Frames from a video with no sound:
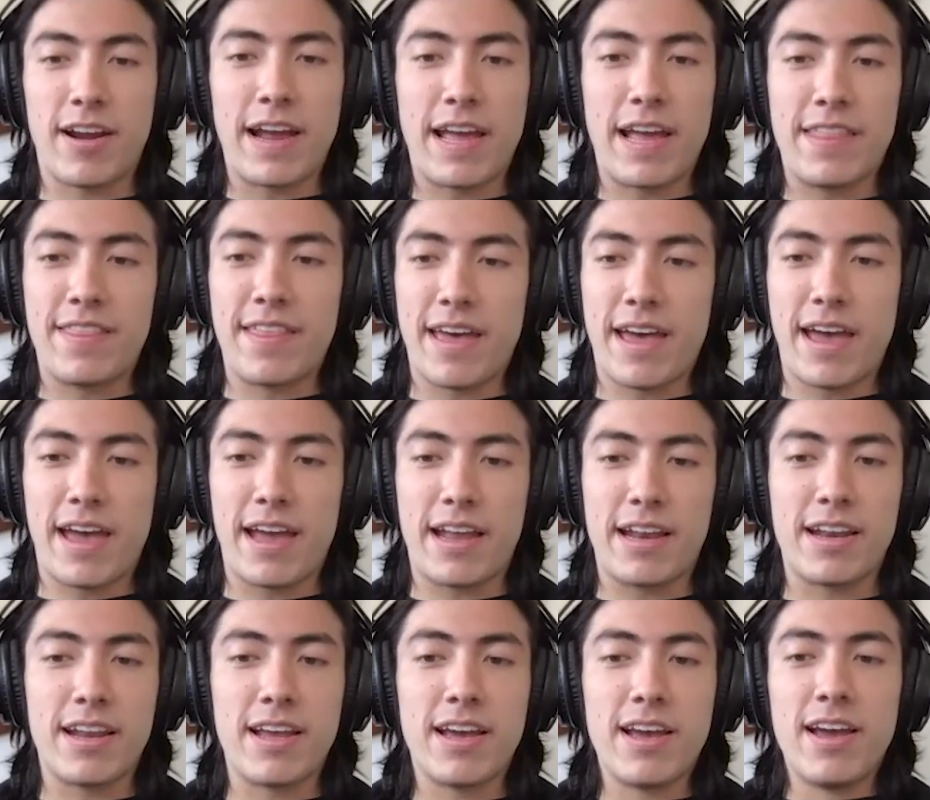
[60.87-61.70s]
And
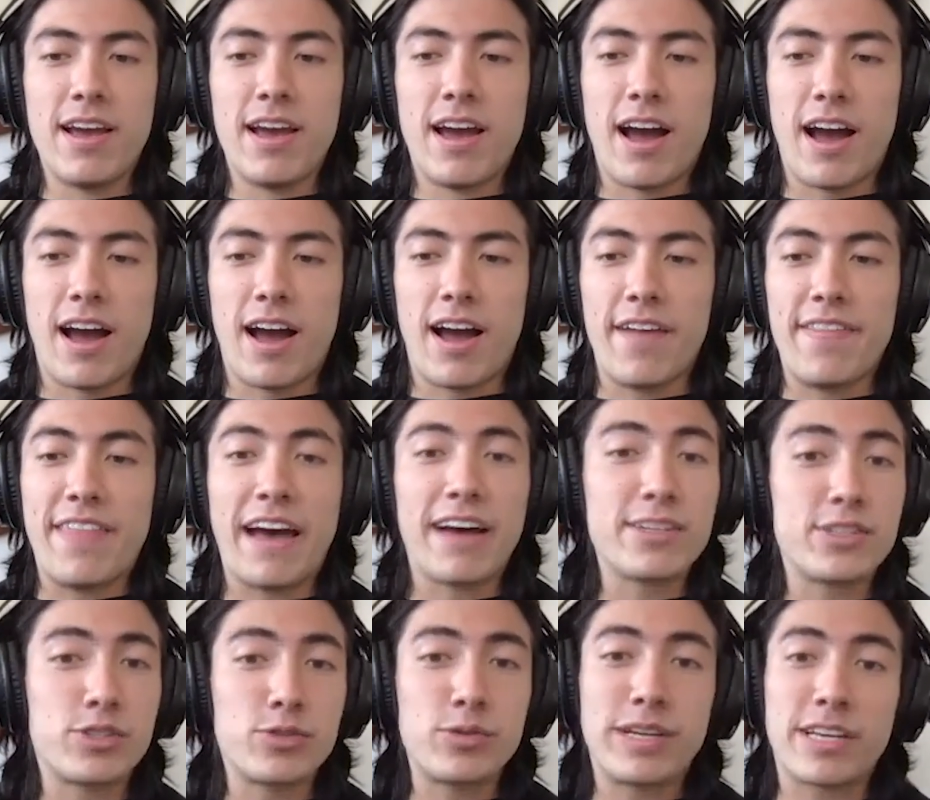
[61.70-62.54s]
then that
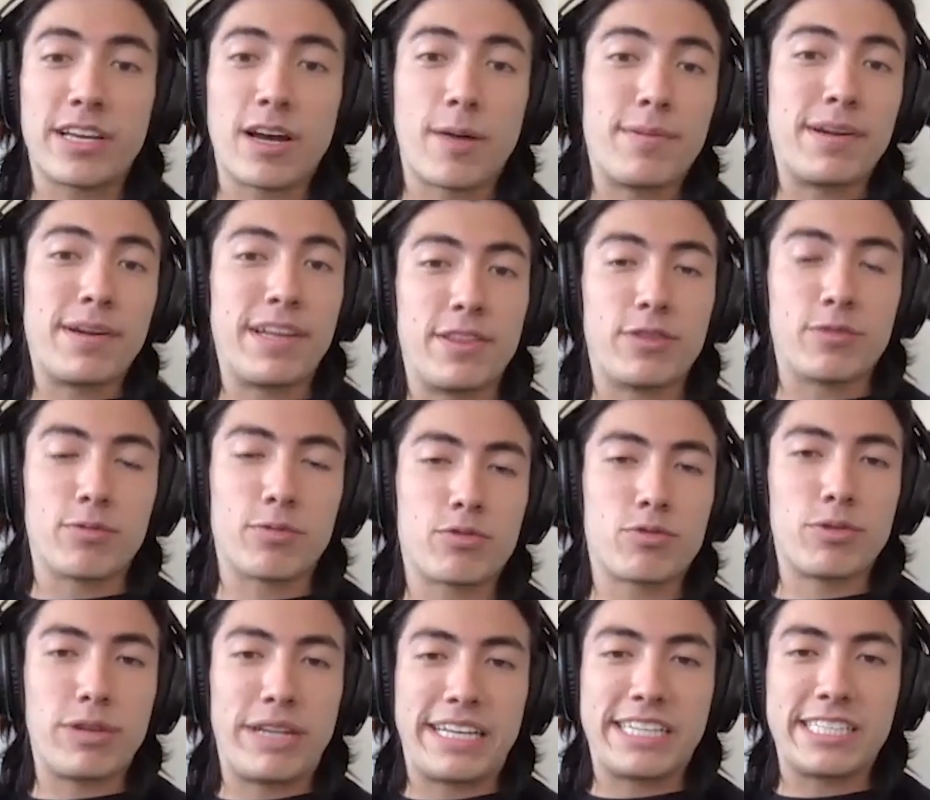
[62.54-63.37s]
was doing a company in the
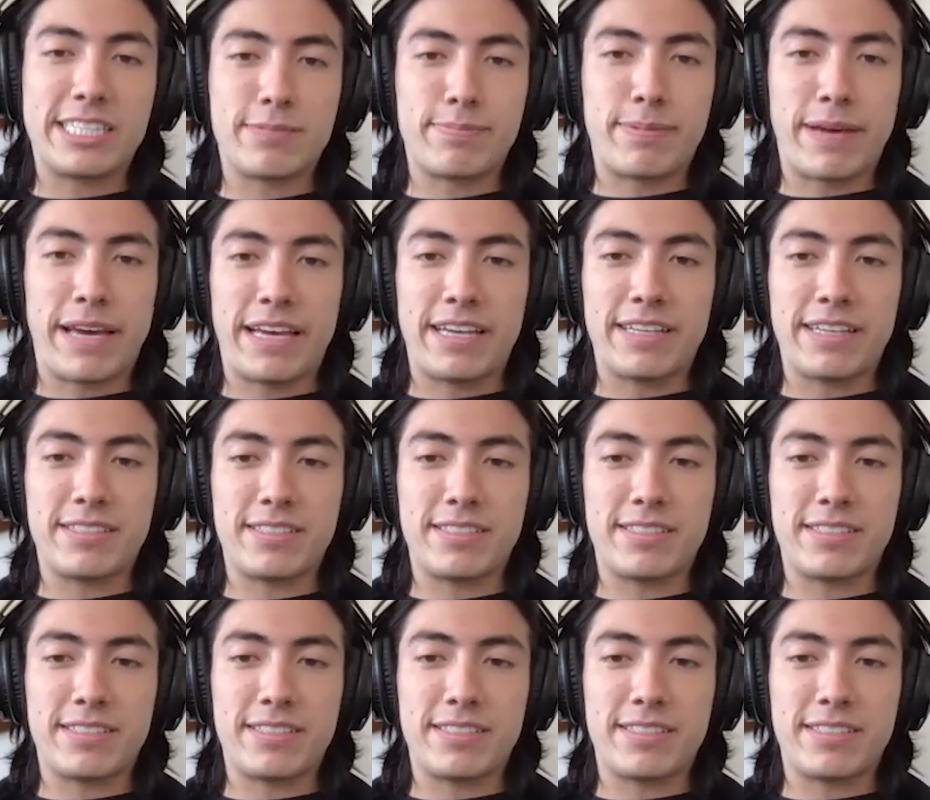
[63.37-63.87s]
recruiting space.